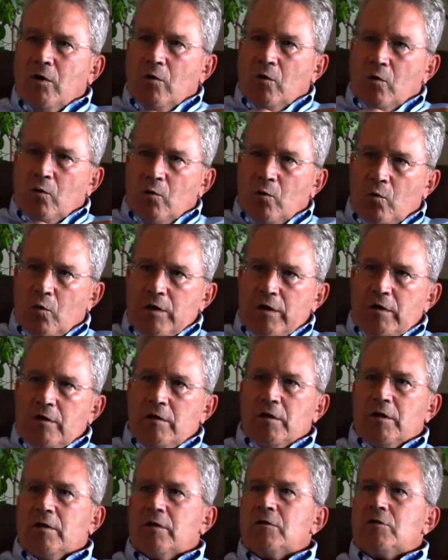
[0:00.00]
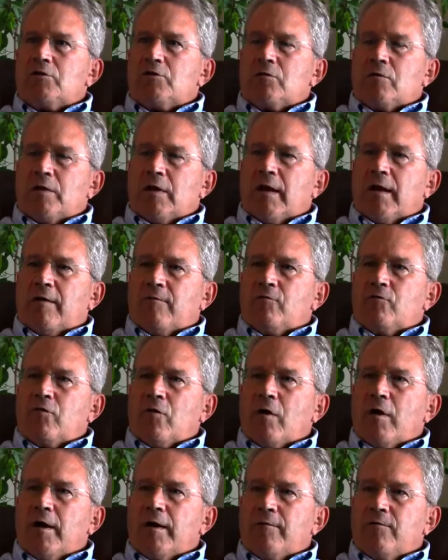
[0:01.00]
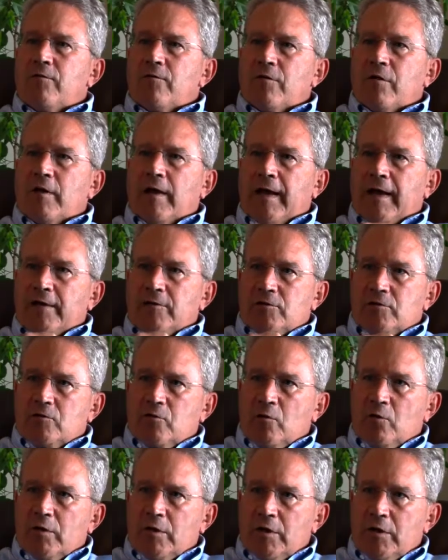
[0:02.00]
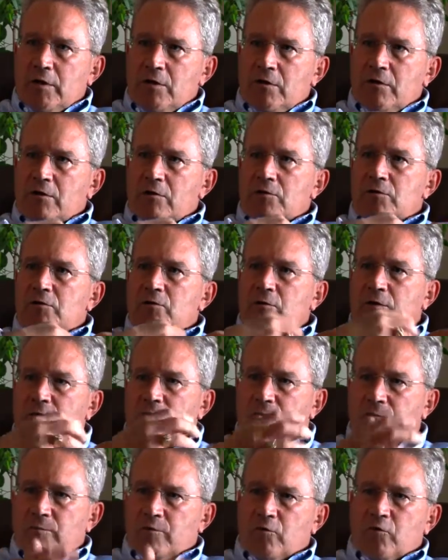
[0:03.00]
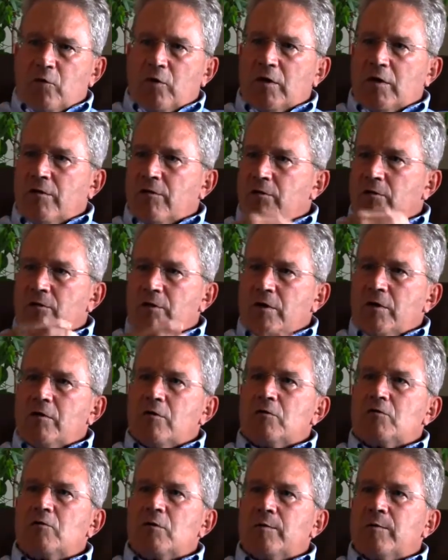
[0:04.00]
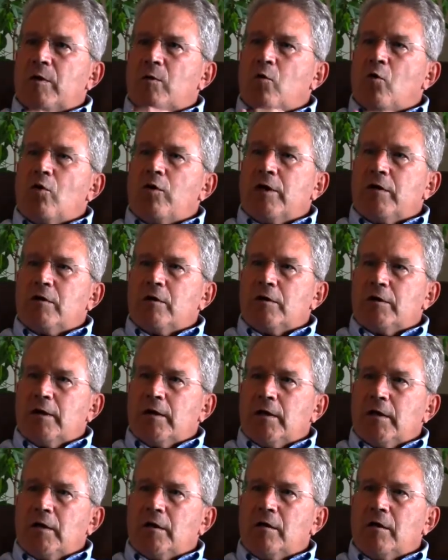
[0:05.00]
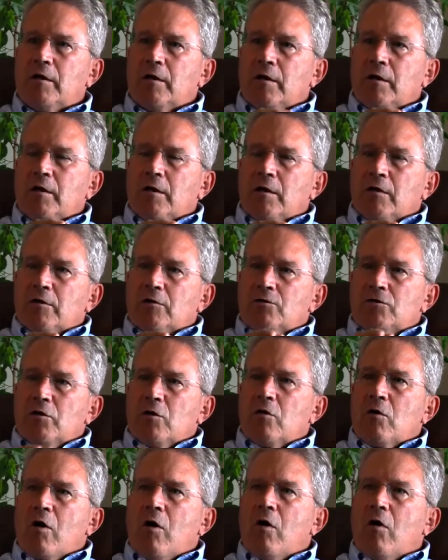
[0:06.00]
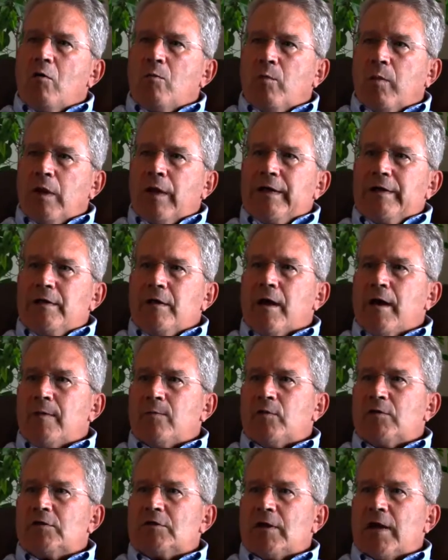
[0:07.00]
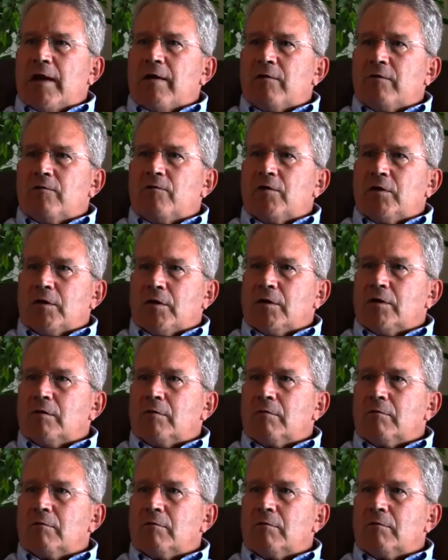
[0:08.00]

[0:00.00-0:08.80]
we, the industry, have tried for the last 20 years, 30 years, we've been working on getting so-called blood diamonds out of the